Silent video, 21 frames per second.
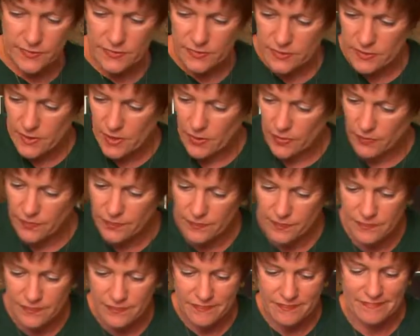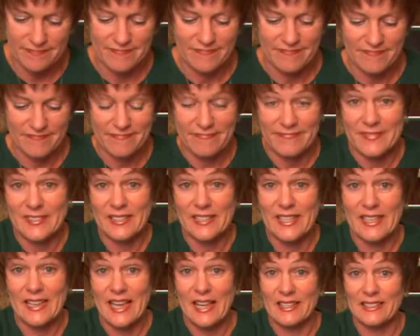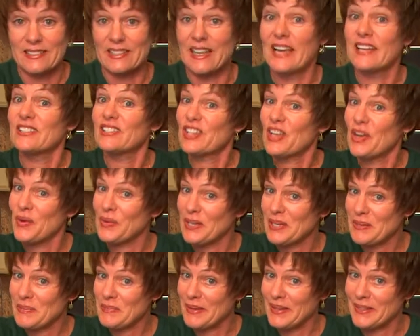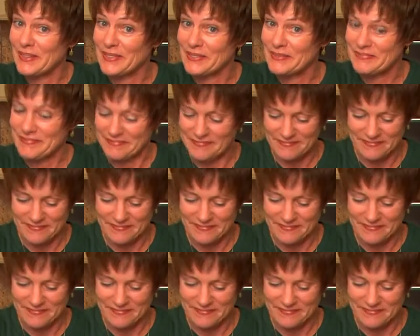So, see that? Nice coating of butter.